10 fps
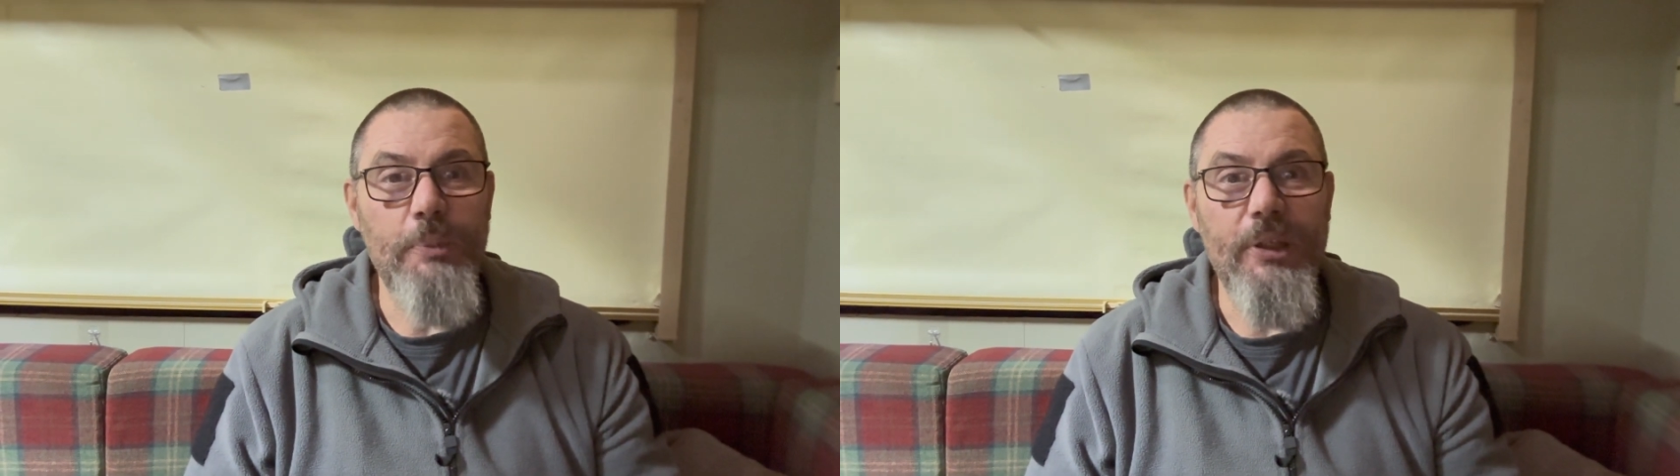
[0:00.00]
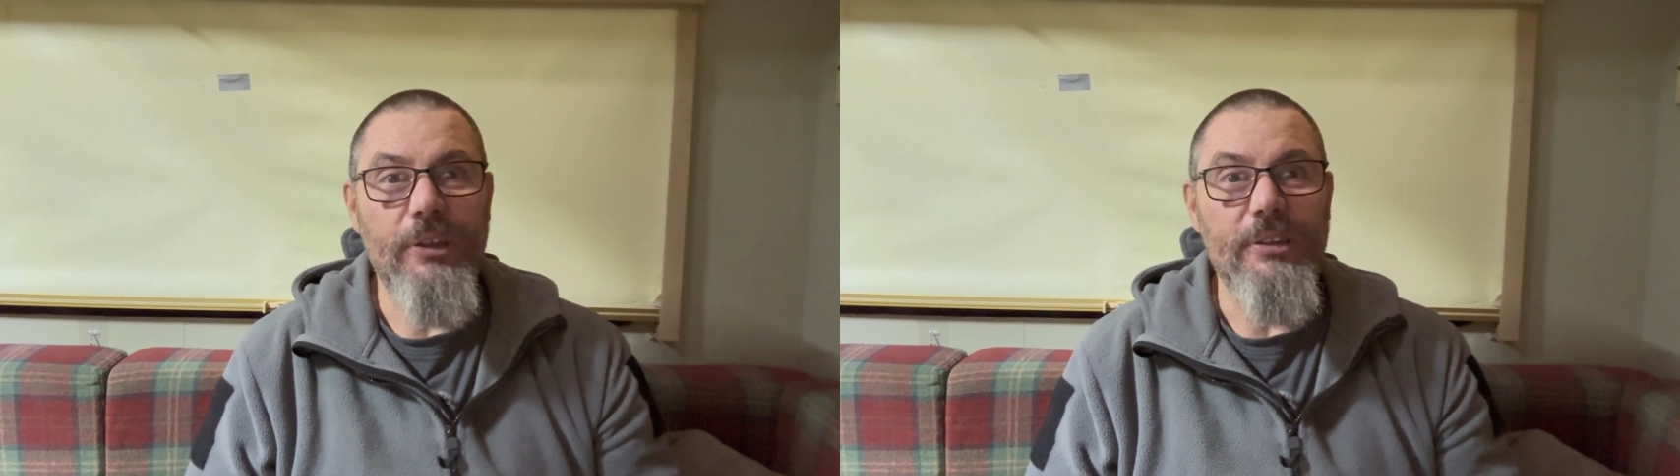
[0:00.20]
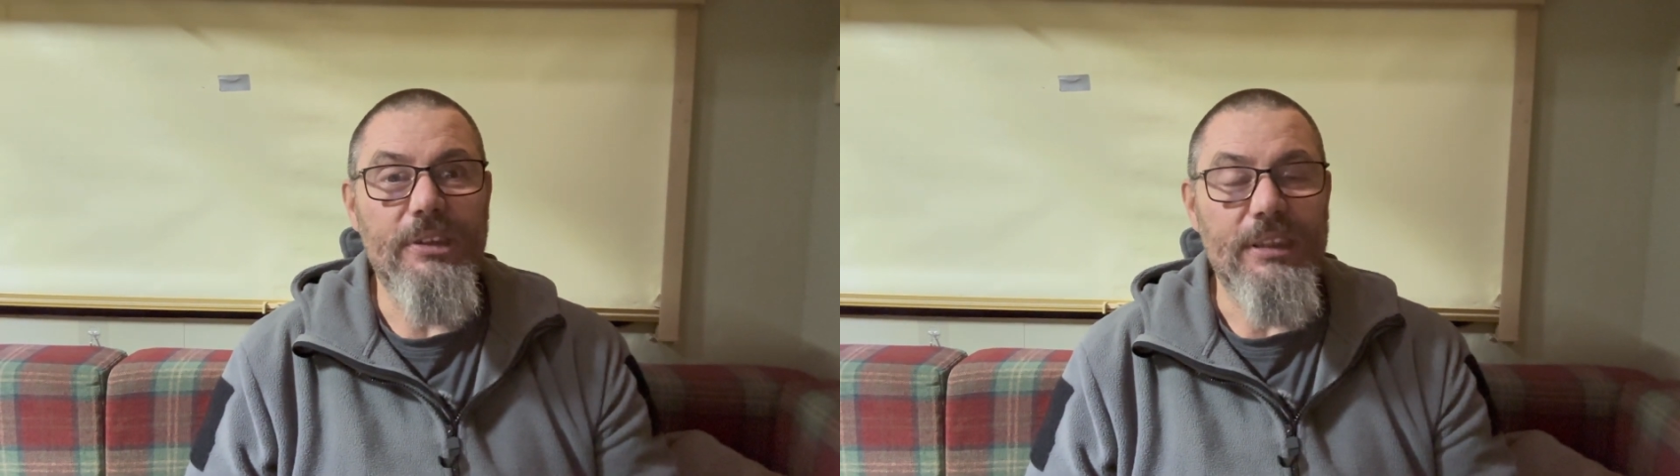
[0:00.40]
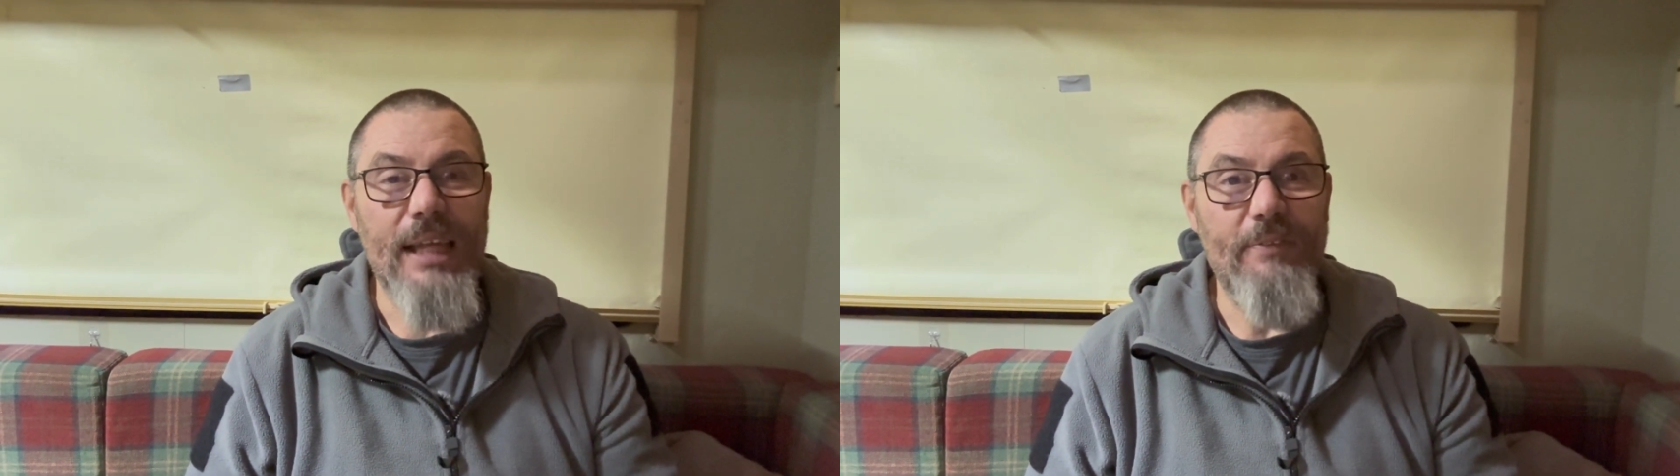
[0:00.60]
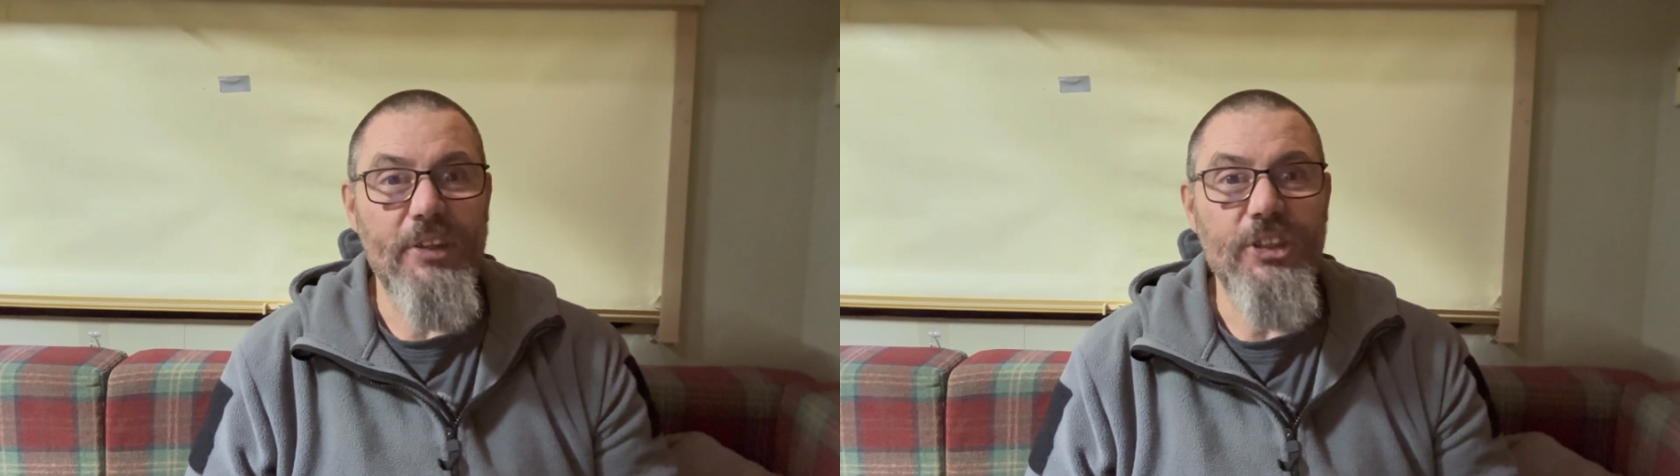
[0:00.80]
because
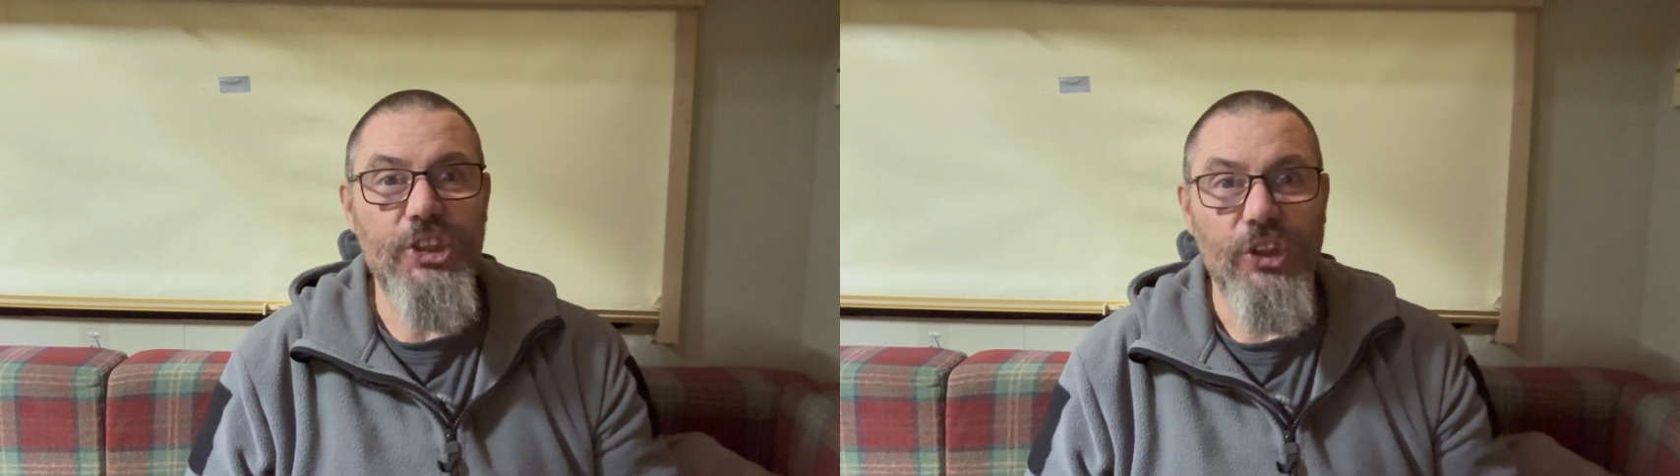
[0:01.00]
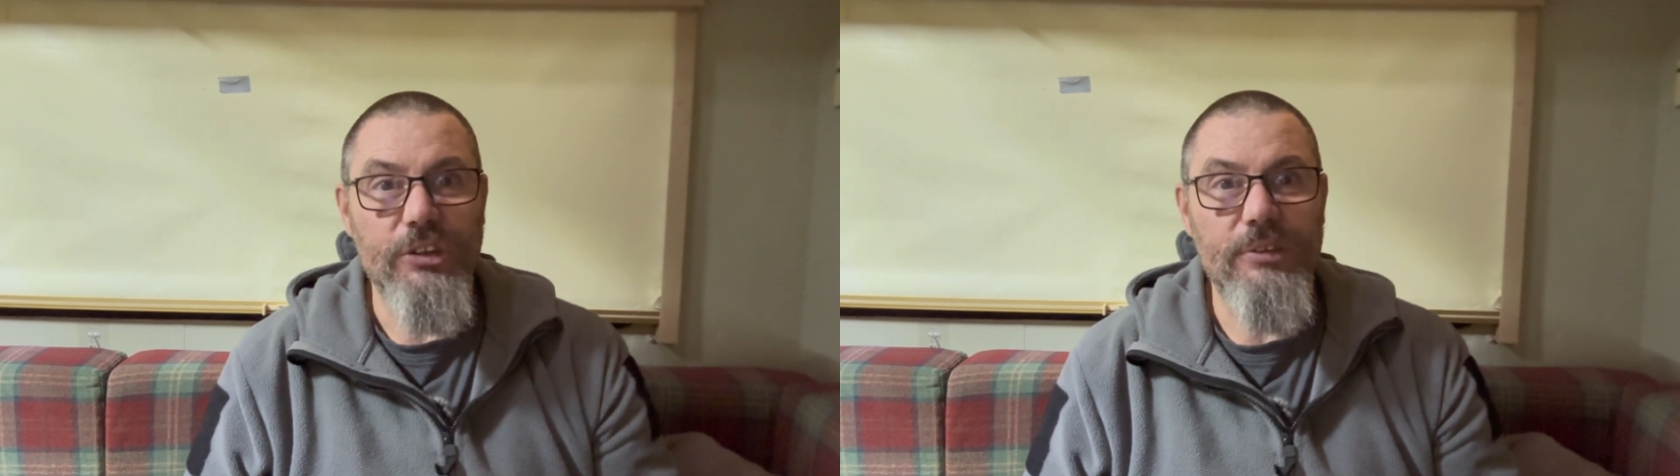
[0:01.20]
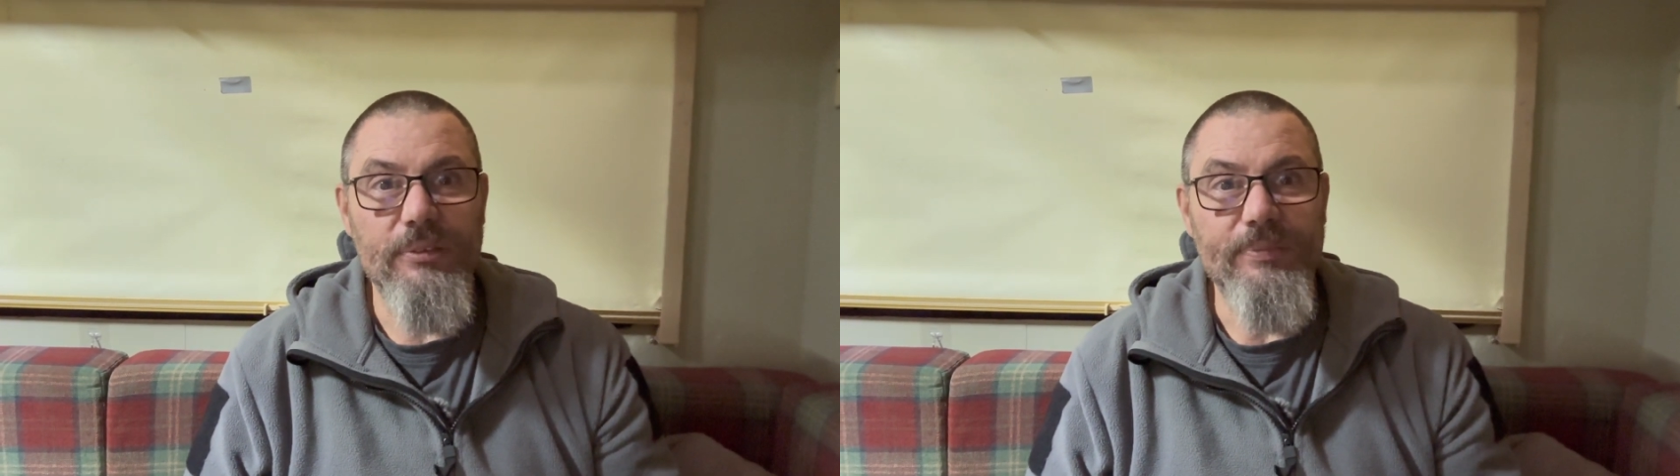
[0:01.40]
everything's shut,